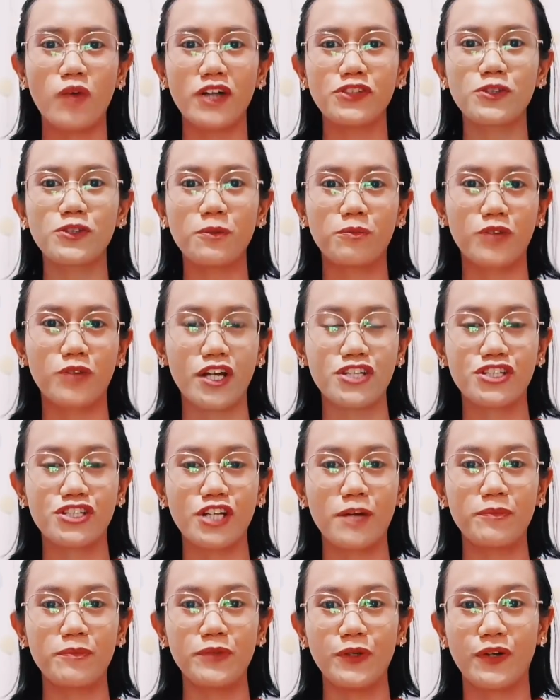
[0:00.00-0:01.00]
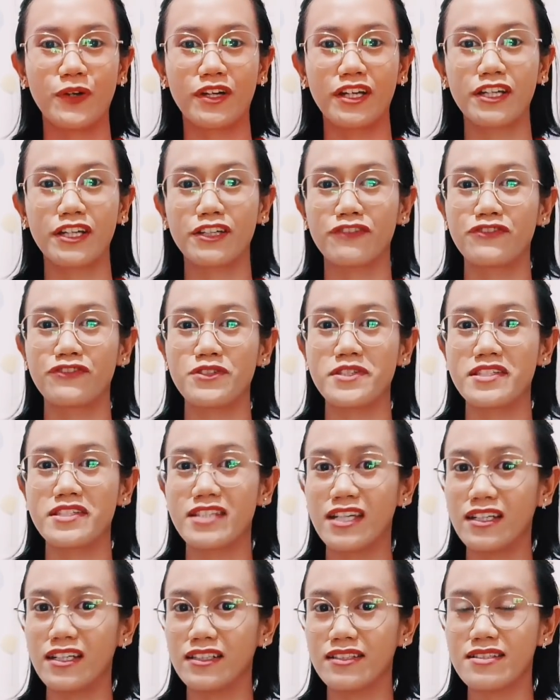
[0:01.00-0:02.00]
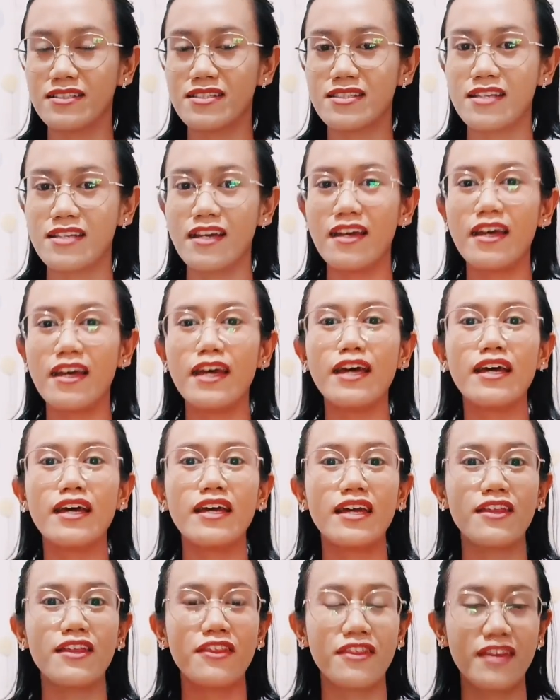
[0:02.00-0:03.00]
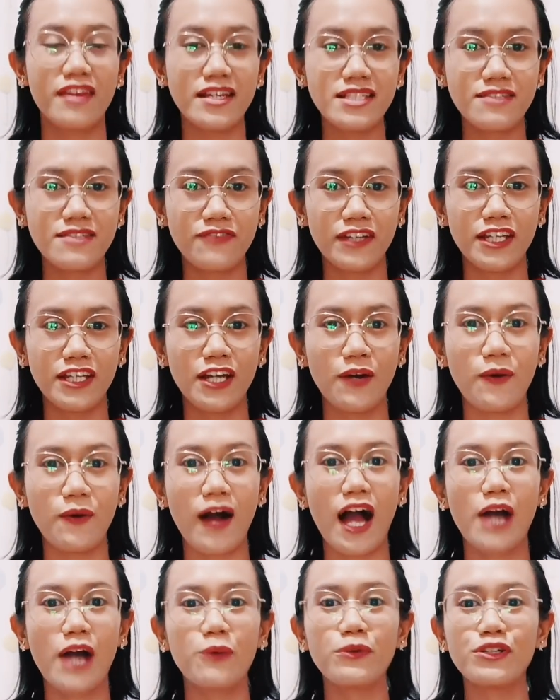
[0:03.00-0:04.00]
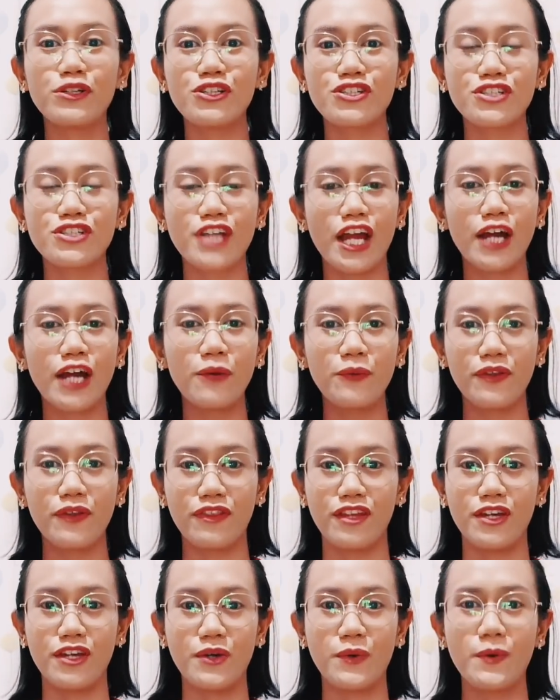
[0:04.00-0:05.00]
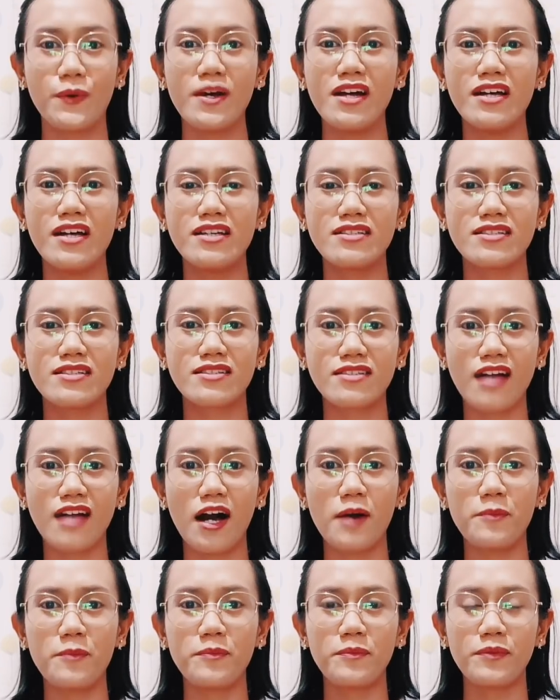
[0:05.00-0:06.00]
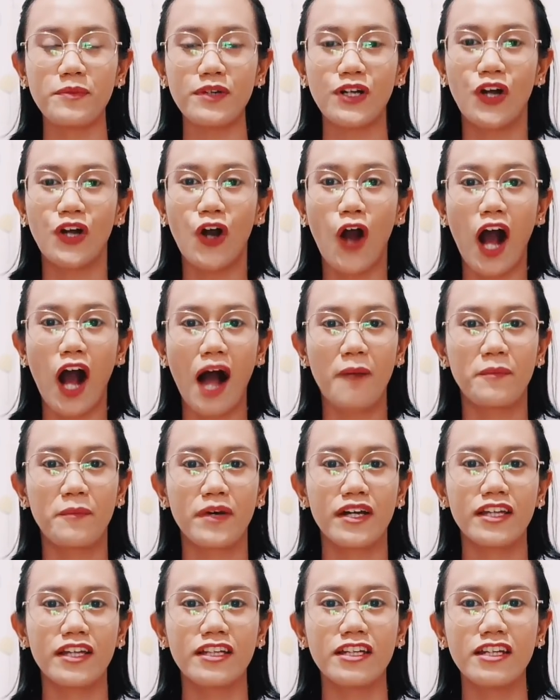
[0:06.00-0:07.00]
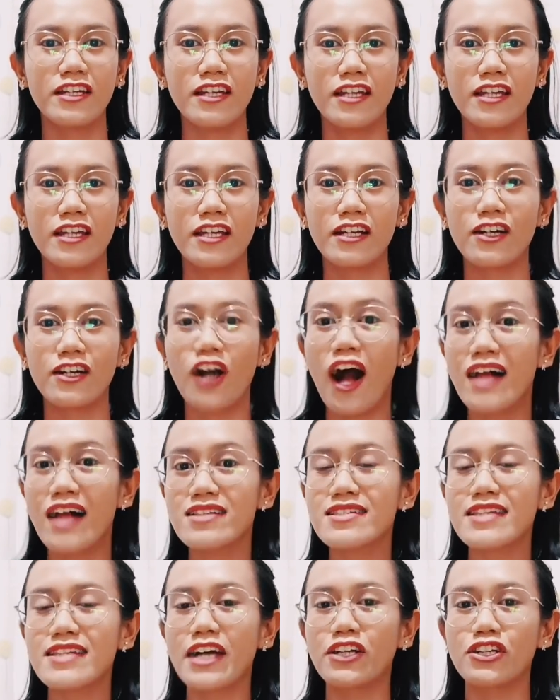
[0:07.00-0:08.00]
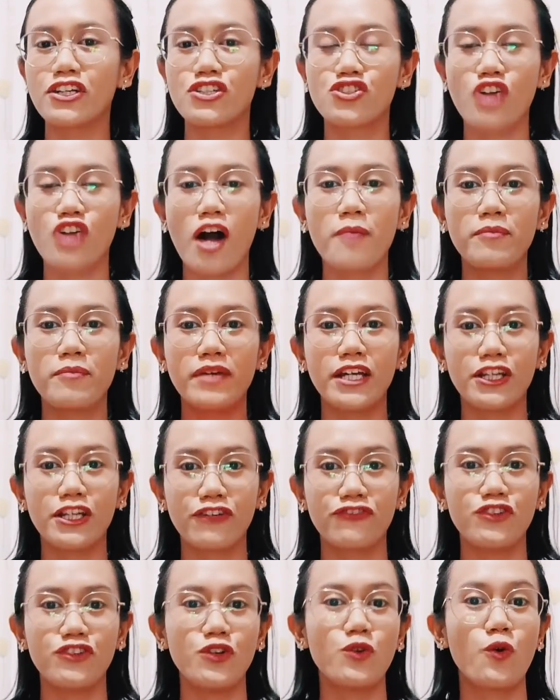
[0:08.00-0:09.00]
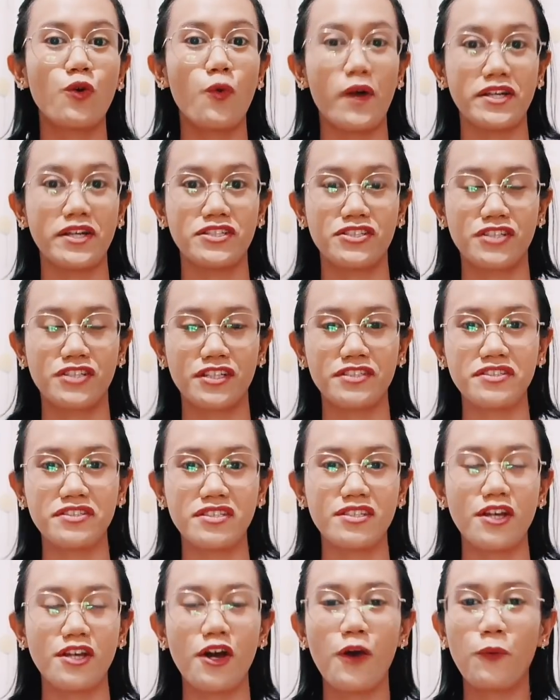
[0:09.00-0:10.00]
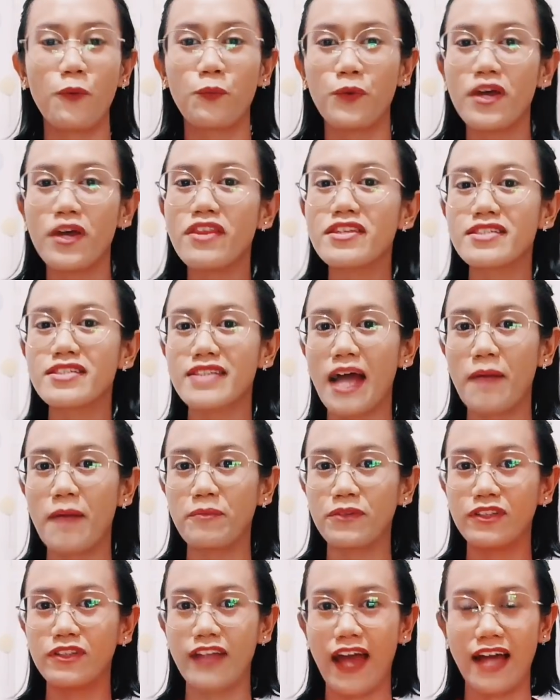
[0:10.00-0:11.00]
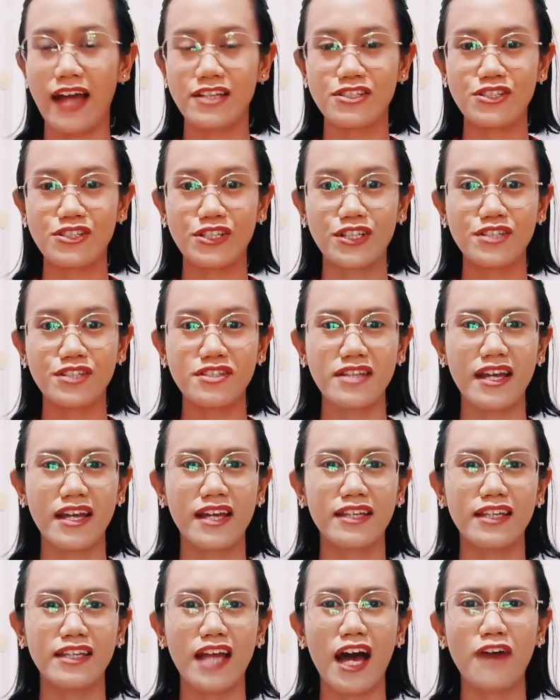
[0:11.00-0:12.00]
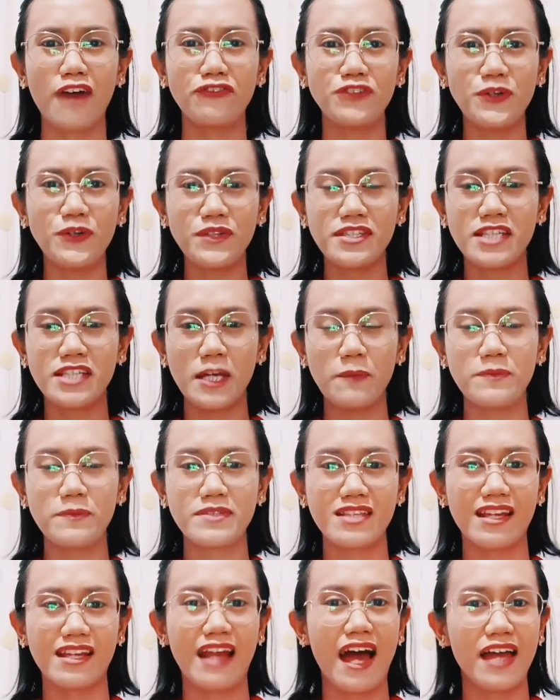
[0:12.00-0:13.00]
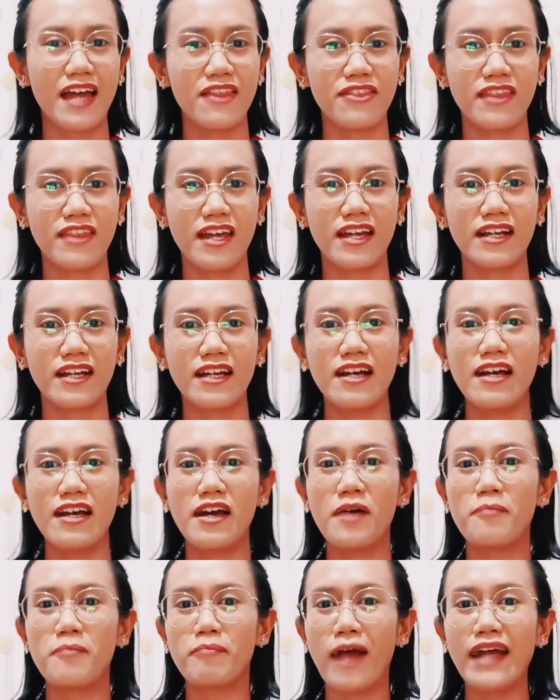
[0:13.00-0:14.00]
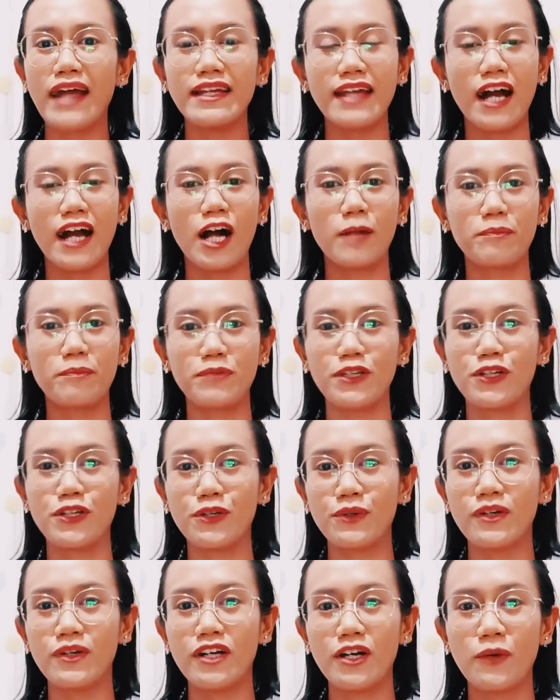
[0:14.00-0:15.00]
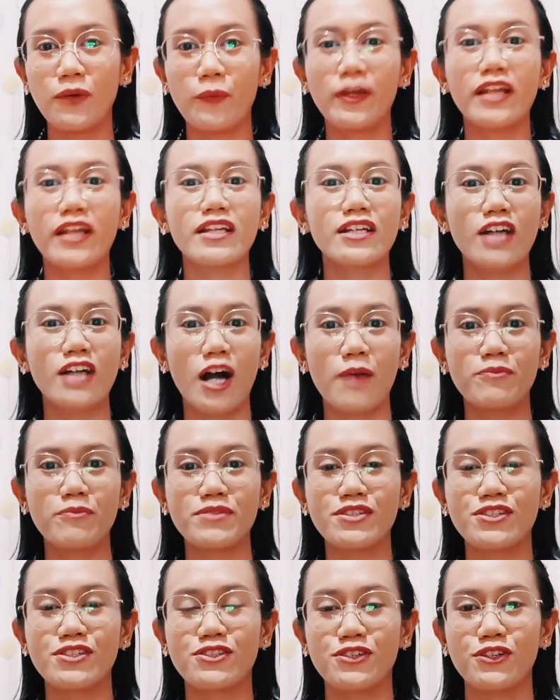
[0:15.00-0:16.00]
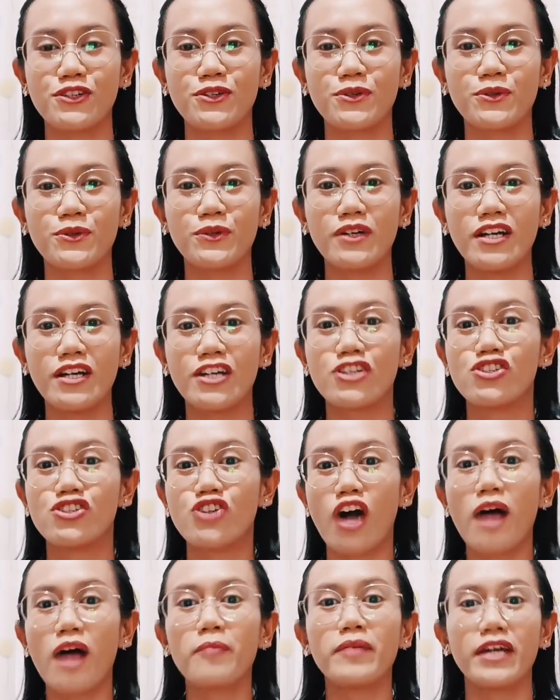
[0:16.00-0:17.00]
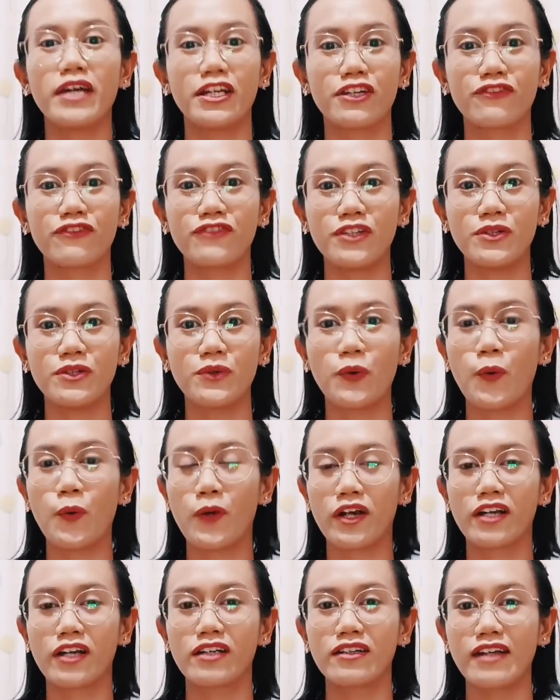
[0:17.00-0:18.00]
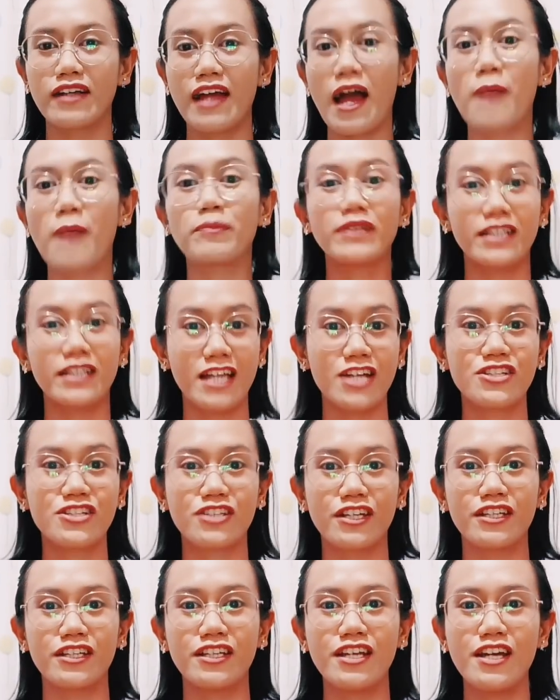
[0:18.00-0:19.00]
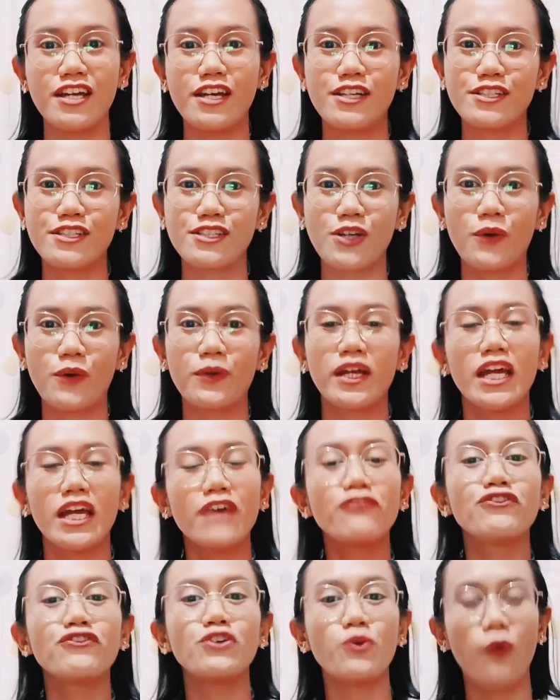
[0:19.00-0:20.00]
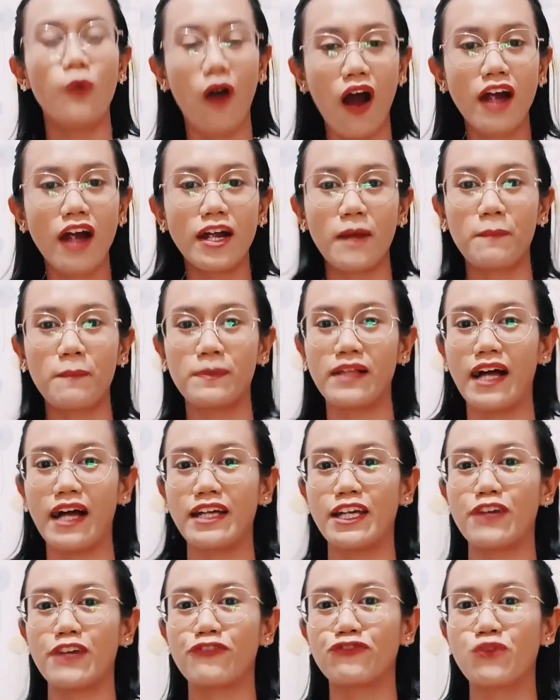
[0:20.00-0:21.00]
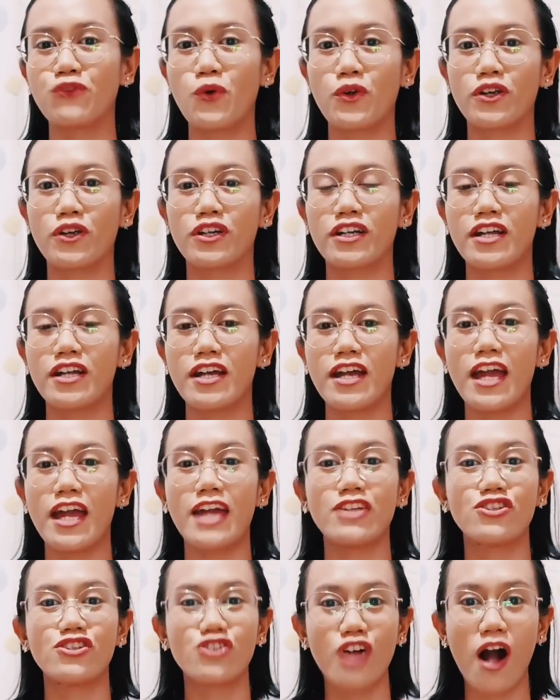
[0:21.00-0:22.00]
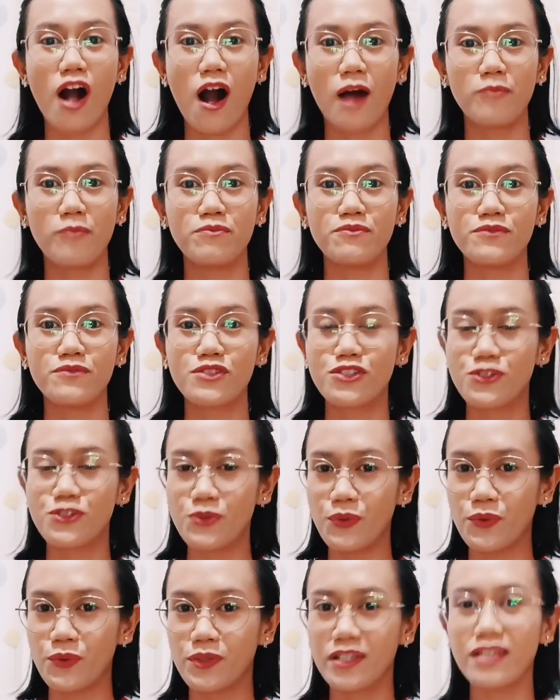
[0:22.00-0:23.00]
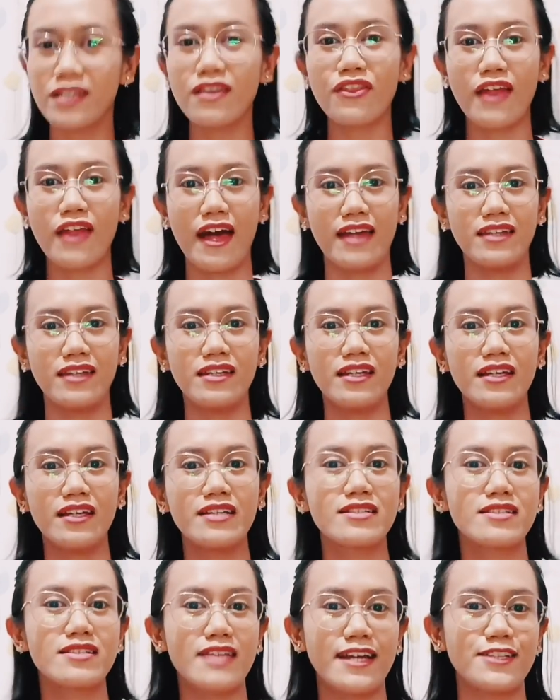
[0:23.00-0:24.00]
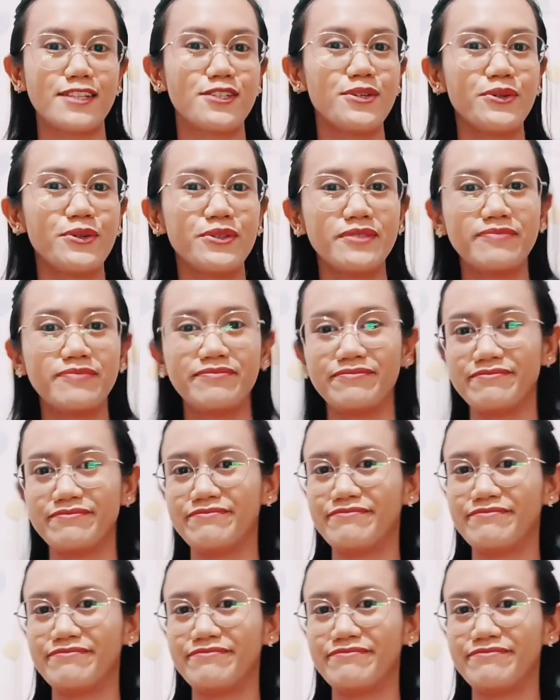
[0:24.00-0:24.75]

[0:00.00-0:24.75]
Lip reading: want to brush up your interview skills, in this video I will share with you some common call center job interview questions with sample answers and a few tips that I think might help you when it comes to job interview or application. So if you are applying for a job soon, then stay tuned.